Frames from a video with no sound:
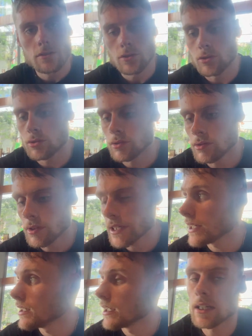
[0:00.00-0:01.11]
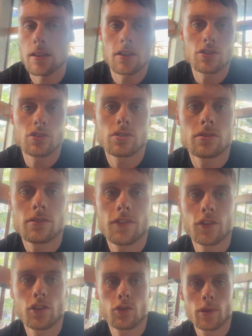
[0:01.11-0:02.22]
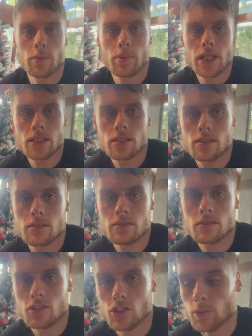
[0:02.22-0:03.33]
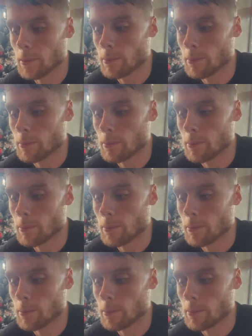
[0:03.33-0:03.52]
So kind of at lunch, found this wee place, just a wee